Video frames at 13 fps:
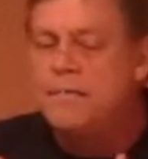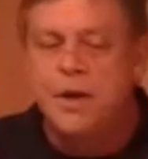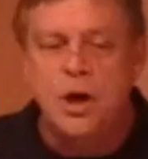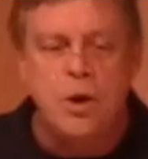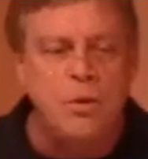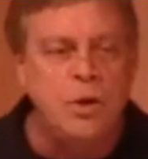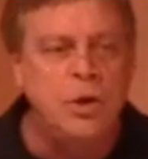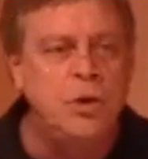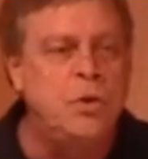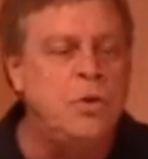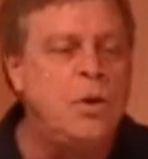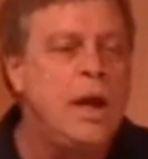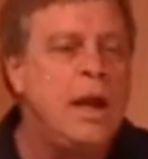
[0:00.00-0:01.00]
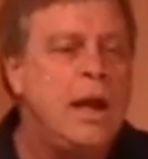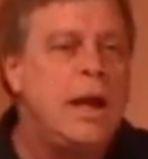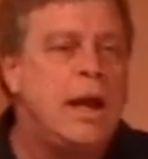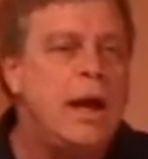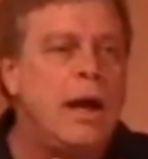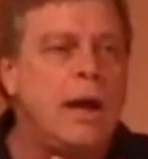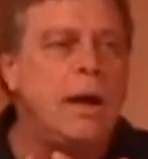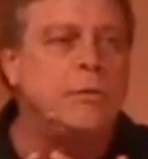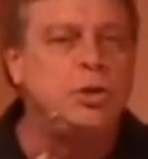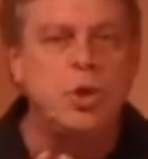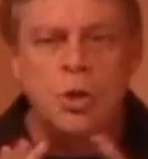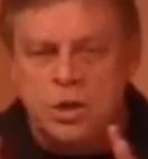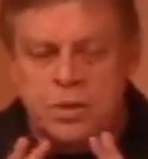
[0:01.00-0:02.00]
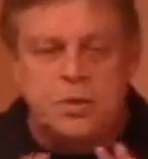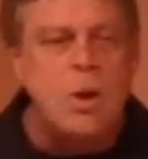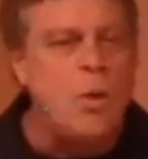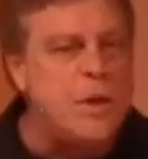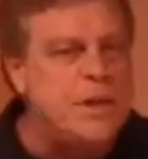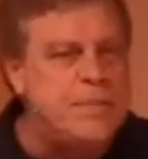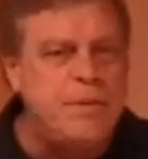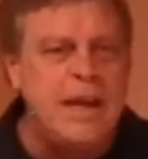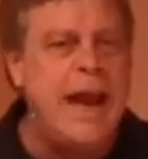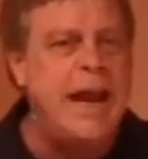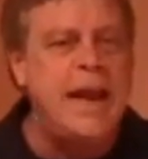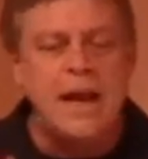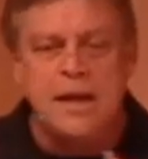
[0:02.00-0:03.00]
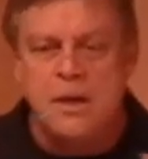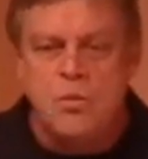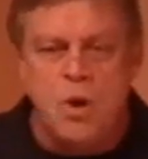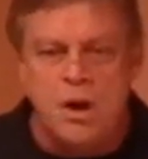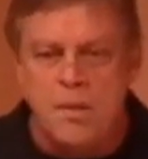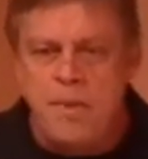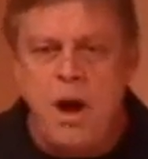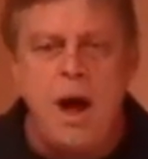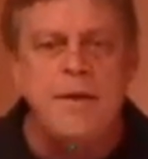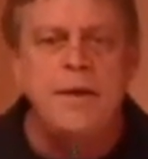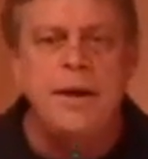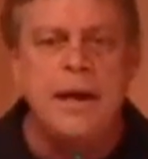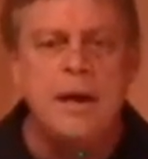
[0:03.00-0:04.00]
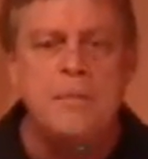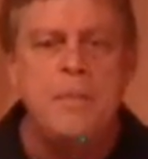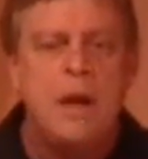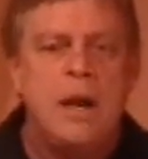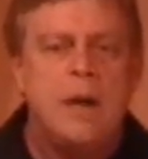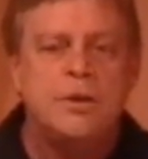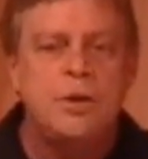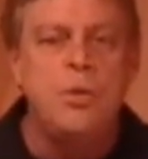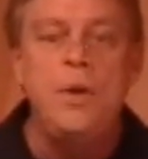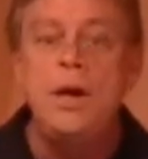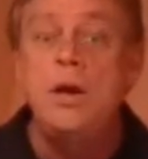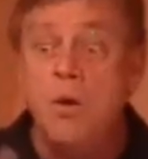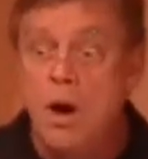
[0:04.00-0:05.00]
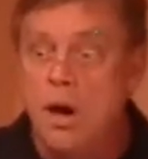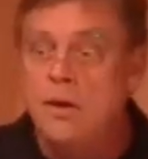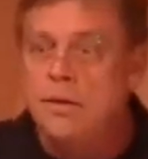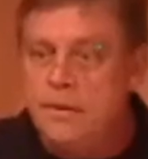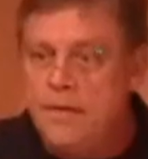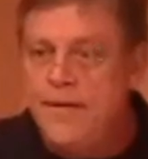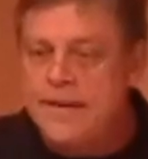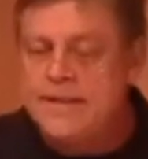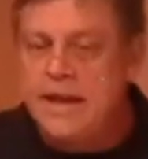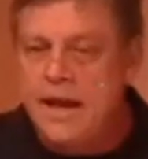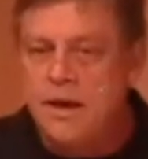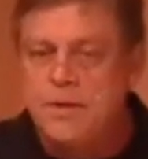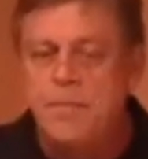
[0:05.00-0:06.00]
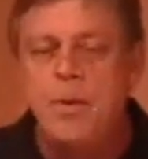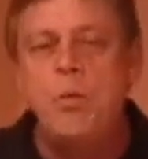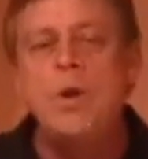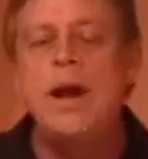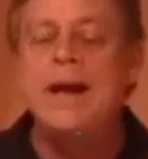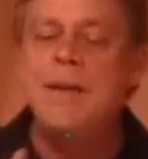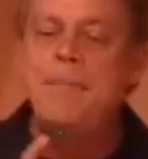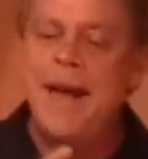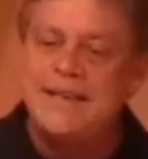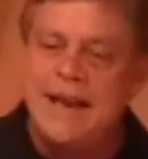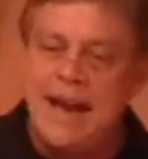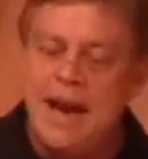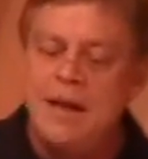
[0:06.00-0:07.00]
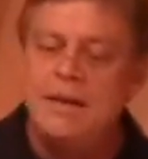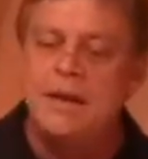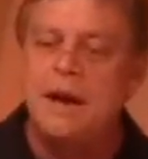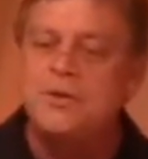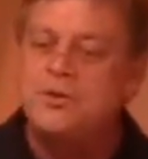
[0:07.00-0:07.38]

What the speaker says: love the crew. George was always planning. I didn't want to bother him. So we go out and investigate ourselves. But when I got back to England,